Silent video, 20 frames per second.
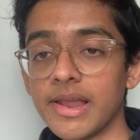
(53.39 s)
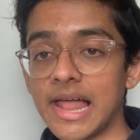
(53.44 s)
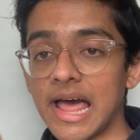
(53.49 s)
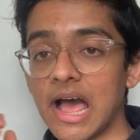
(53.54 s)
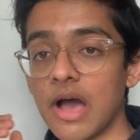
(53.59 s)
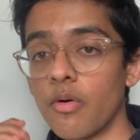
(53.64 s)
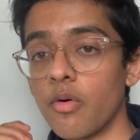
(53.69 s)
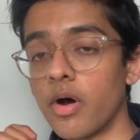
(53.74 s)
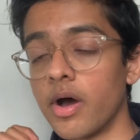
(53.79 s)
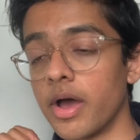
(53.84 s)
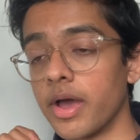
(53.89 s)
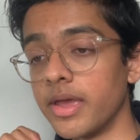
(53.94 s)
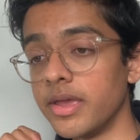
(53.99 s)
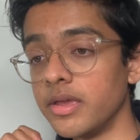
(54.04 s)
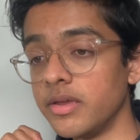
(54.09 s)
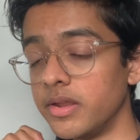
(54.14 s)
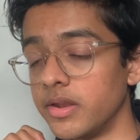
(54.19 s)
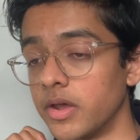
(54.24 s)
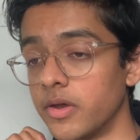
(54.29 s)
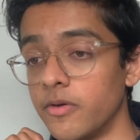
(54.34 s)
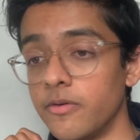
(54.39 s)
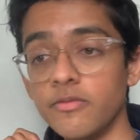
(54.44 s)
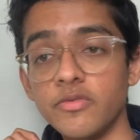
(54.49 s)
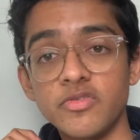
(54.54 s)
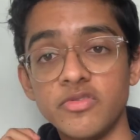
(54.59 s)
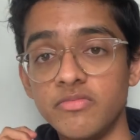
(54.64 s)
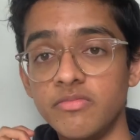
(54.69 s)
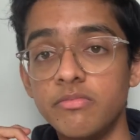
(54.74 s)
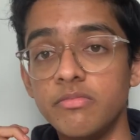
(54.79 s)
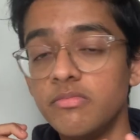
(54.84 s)
how I, you know,
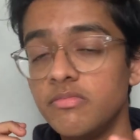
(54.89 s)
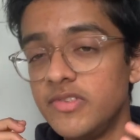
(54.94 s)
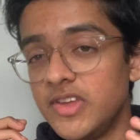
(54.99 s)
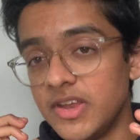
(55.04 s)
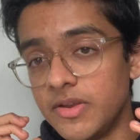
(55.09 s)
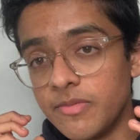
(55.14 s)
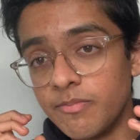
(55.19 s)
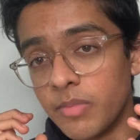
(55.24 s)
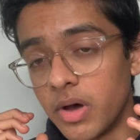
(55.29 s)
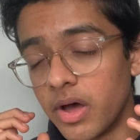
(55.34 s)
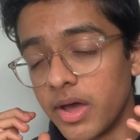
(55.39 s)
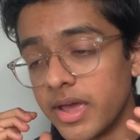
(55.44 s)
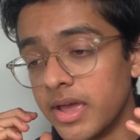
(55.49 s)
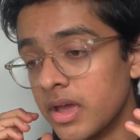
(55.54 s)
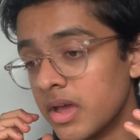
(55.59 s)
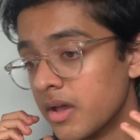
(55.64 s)
did my